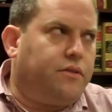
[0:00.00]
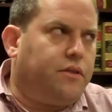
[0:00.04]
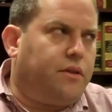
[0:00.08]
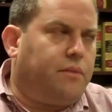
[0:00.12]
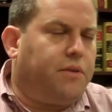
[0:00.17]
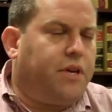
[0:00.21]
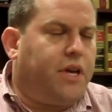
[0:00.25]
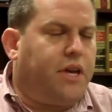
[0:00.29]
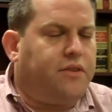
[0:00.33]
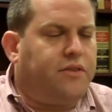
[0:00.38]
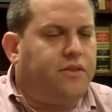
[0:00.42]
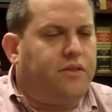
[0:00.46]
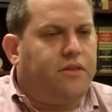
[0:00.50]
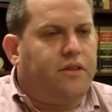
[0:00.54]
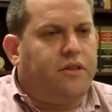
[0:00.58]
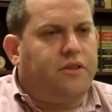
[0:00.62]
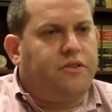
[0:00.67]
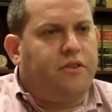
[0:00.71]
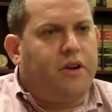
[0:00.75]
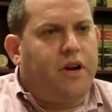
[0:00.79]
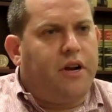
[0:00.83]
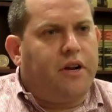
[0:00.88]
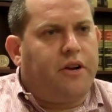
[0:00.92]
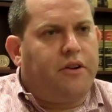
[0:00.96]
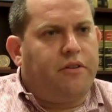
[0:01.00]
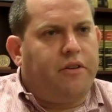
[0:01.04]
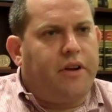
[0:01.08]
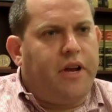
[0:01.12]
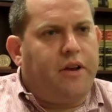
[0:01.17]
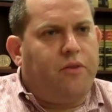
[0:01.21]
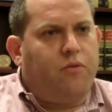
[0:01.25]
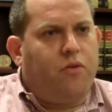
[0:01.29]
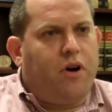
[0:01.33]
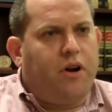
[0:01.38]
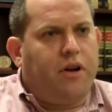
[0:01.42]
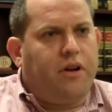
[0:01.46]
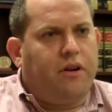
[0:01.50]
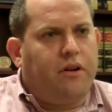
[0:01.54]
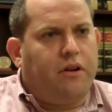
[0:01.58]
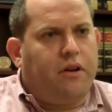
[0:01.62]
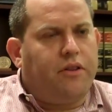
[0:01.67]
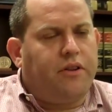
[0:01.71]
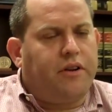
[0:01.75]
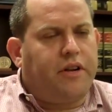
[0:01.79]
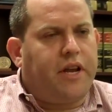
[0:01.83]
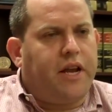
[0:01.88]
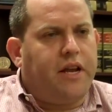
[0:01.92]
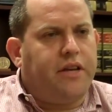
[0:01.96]
some cases, they're trying to create one. In
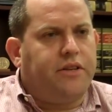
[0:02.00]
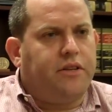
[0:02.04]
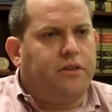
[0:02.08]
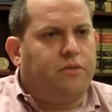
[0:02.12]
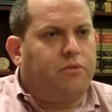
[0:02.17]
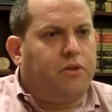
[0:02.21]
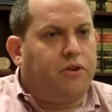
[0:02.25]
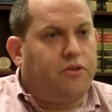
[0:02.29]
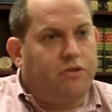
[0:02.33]
other cases,